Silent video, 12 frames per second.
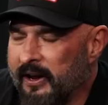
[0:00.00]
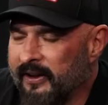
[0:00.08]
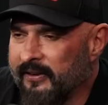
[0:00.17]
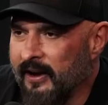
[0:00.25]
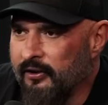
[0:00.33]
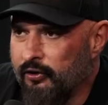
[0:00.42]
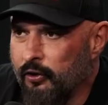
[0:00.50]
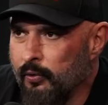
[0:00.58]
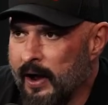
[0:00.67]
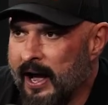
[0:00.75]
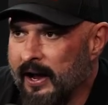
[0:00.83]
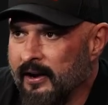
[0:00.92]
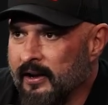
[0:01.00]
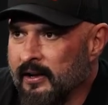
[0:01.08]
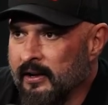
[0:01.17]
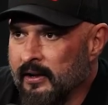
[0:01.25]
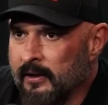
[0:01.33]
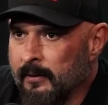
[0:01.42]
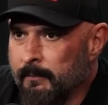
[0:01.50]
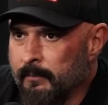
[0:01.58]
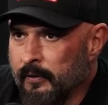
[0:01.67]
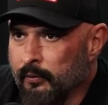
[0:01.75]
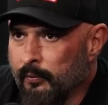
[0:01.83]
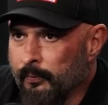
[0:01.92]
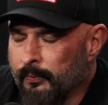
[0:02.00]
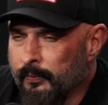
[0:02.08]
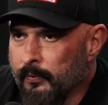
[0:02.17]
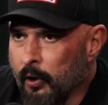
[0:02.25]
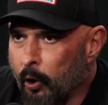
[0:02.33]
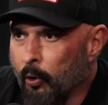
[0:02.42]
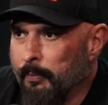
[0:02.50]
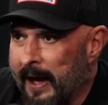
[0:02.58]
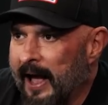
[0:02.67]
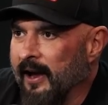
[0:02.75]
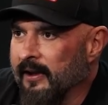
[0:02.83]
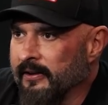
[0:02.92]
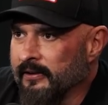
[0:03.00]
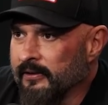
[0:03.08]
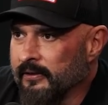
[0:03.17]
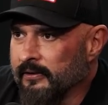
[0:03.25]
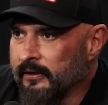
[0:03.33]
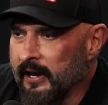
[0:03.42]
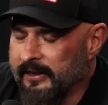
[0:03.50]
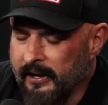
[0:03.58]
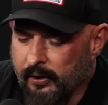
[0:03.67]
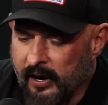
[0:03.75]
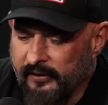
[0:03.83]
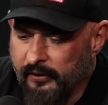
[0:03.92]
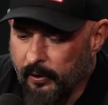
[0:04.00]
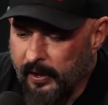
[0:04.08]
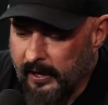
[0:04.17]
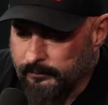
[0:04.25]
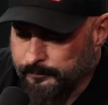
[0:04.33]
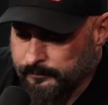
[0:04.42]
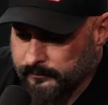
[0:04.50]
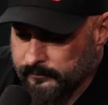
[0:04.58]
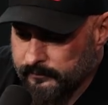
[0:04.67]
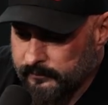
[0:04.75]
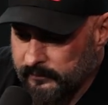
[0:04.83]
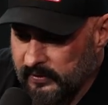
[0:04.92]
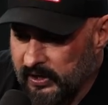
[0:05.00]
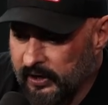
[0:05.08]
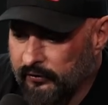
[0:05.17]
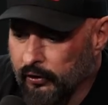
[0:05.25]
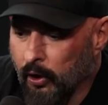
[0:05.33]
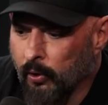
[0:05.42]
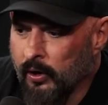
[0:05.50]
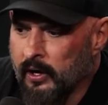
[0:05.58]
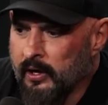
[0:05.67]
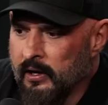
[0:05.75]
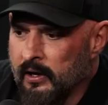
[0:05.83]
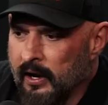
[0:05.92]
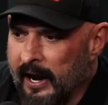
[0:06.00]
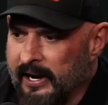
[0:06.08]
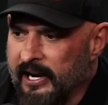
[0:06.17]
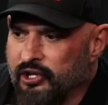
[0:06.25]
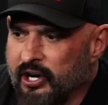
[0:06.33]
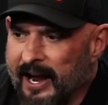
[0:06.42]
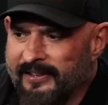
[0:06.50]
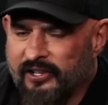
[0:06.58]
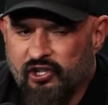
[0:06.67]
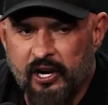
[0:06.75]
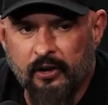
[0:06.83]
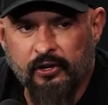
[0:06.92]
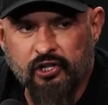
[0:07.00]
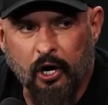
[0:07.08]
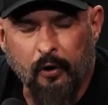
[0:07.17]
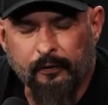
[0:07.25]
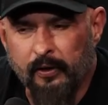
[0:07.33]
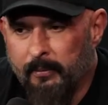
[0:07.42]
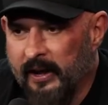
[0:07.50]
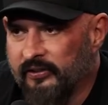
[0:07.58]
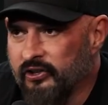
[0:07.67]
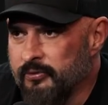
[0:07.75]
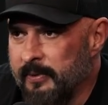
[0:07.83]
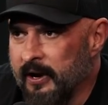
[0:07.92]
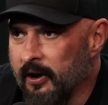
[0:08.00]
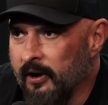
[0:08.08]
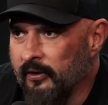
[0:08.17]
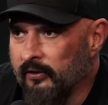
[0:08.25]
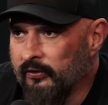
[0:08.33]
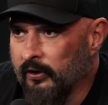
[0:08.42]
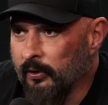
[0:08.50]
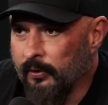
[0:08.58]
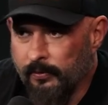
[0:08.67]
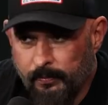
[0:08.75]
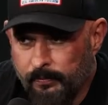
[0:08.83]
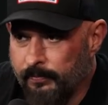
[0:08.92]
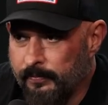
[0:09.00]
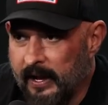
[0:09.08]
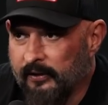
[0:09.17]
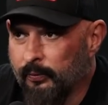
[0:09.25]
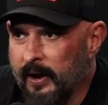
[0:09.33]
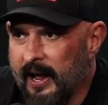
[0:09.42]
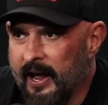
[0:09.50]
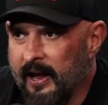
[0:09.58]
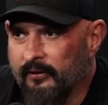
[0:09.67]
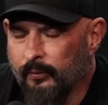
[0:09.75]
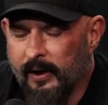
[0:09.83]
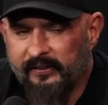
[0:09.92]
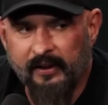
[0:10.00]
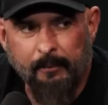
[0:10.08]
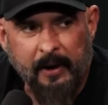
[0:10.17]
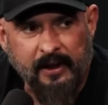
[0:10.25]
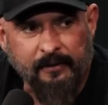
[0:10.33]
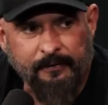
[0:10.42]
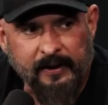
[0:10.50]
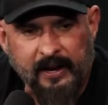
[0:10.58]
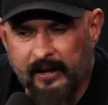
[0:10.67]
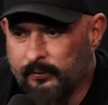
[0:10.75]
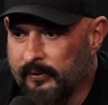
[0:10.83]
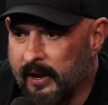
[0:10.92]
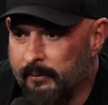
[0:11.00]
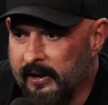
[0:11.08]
because I do not hold back. I think you guys know that. And so I need you guys to share the show for the message to be heard. So that's what I ask. When I say pay the fee, that's what that